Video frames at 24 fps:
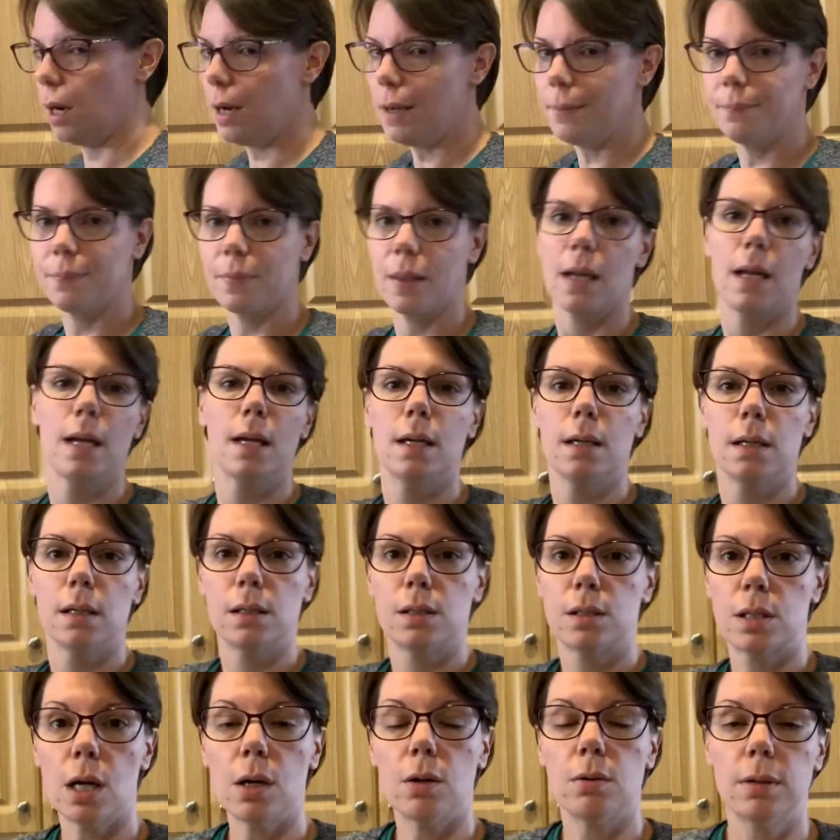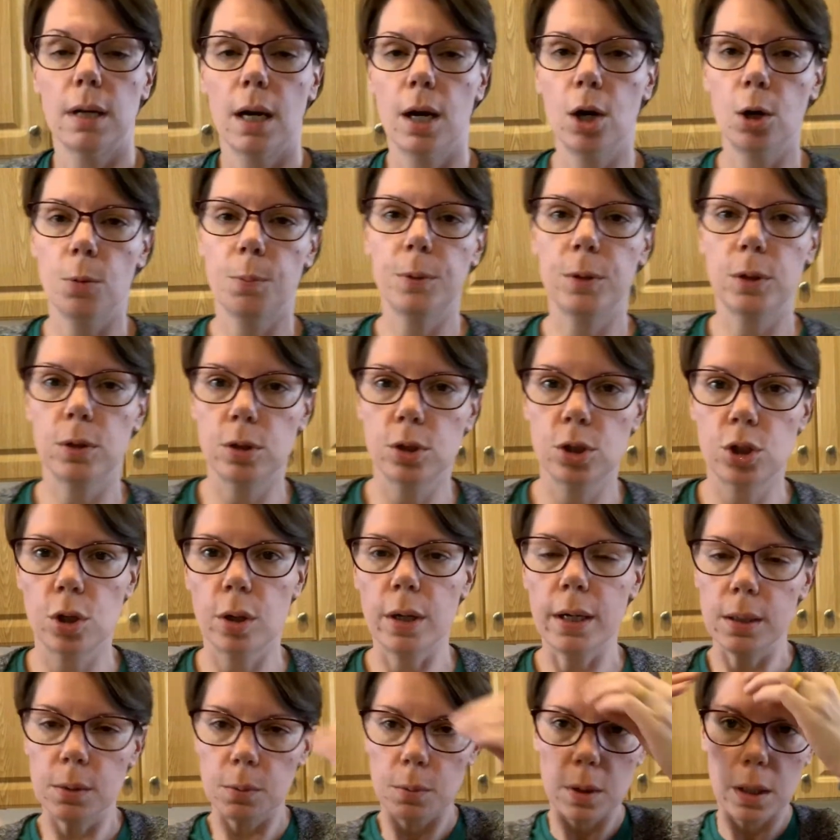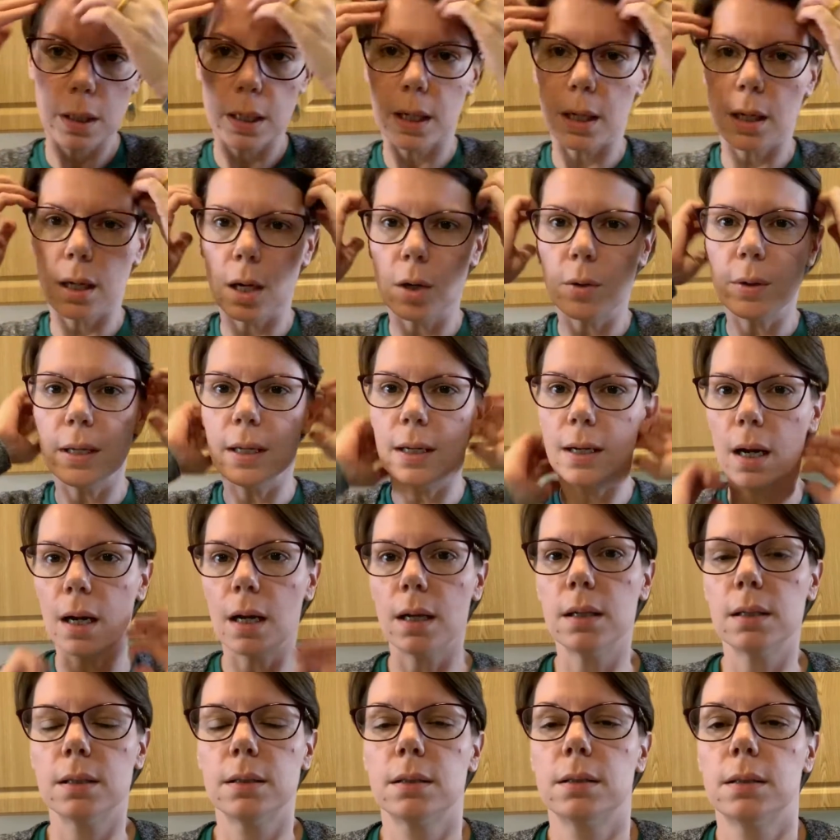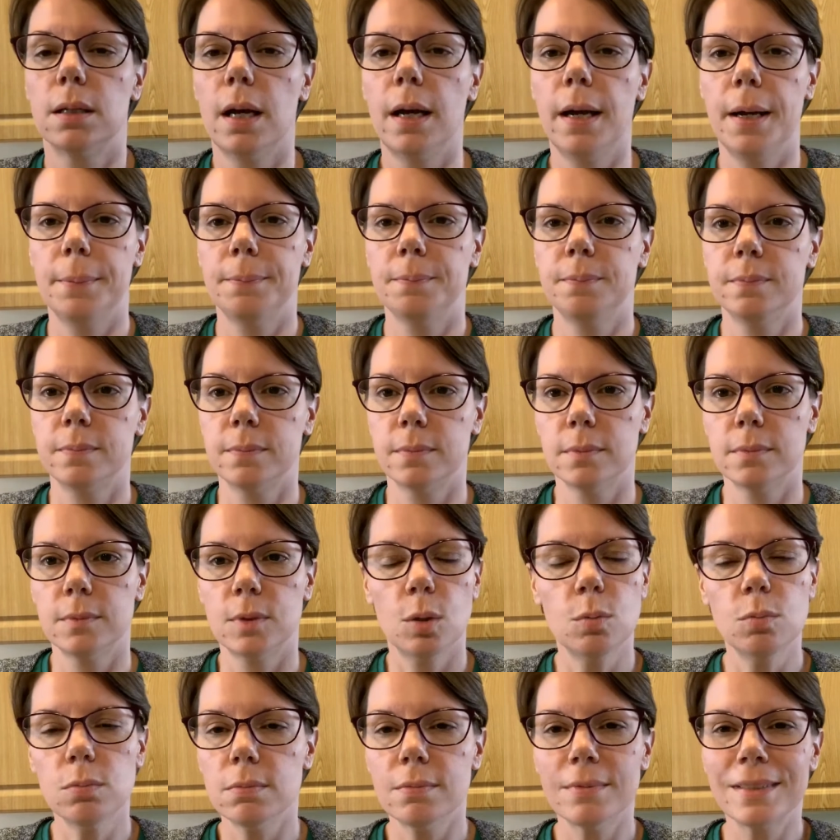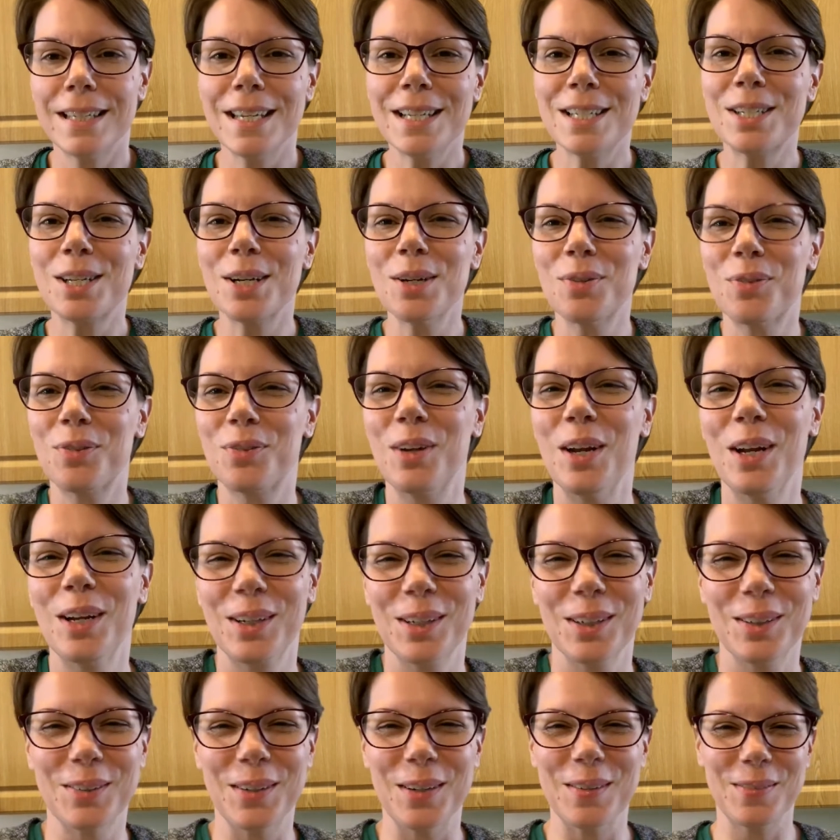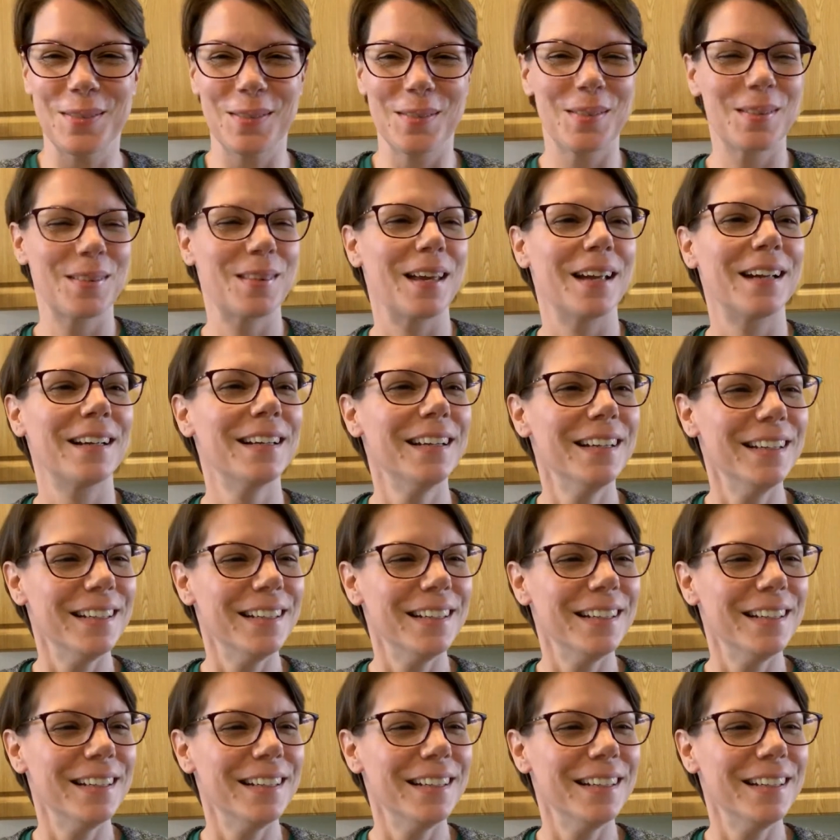right. So, hope you enjoyed. We're gonna go eat our. Don't get your finger away from the thing.